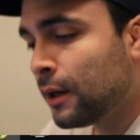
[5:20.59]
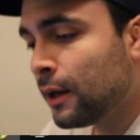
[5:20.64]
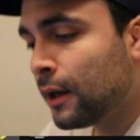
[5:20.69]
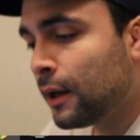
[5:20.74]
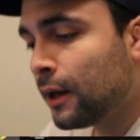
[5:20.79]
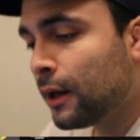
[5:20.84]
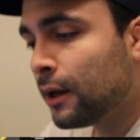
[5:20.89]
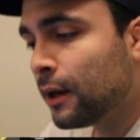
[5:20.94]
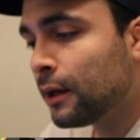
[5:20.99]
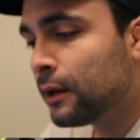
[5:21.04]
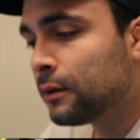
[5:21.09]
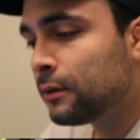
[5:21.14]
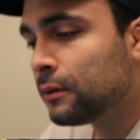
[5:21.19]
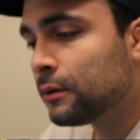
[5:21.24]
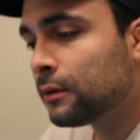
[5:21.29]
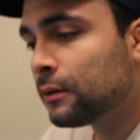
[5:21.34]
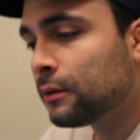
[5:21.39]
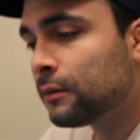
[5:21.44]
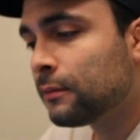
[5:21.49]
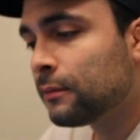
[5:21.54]
and
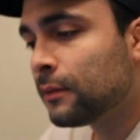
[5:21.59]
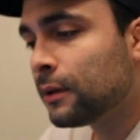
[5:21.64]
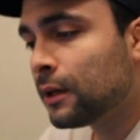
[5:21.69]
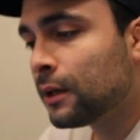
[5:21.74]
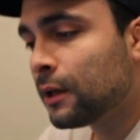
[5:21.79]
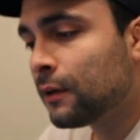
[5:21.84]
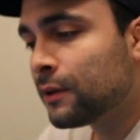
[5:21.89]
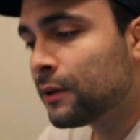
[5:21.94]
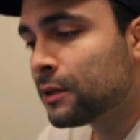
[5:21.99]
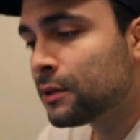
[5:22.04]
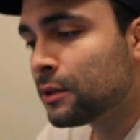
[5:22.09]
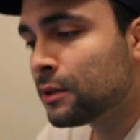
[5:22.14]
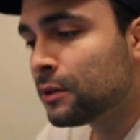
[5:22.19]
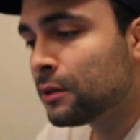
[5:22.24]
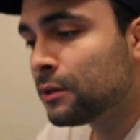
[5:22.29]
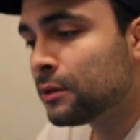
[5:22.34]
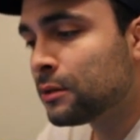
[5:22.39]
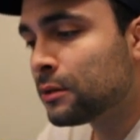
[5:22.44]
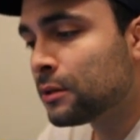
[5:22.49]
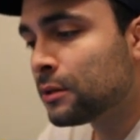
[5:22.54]
if this
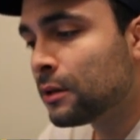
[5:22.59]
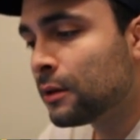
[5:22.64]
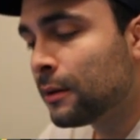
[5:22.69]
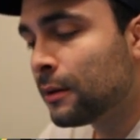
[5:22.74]
is